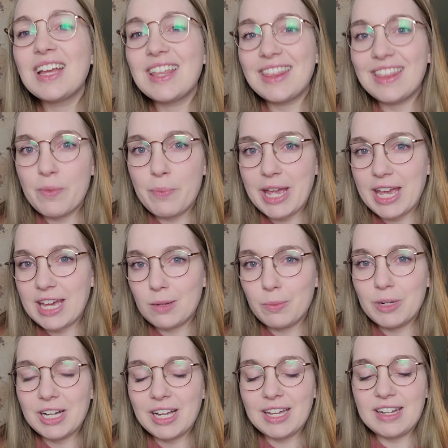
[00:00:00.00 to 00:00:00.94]
The
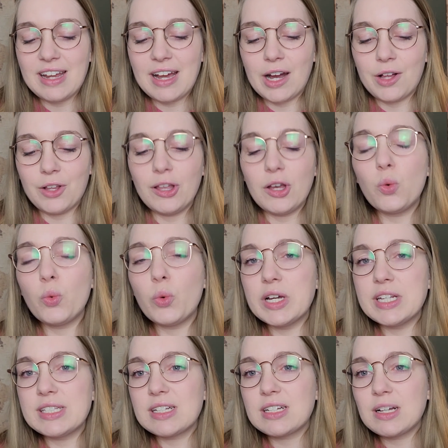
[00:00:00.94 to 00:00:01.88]
Panama Canal
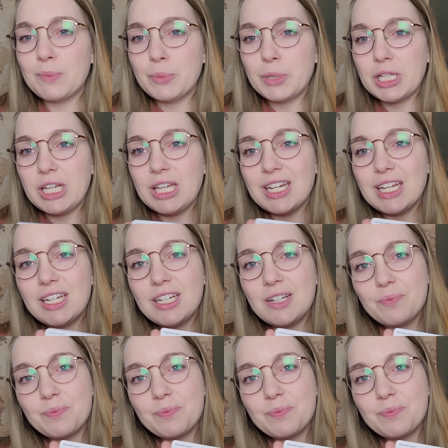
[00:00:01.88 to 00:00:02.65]
was completed.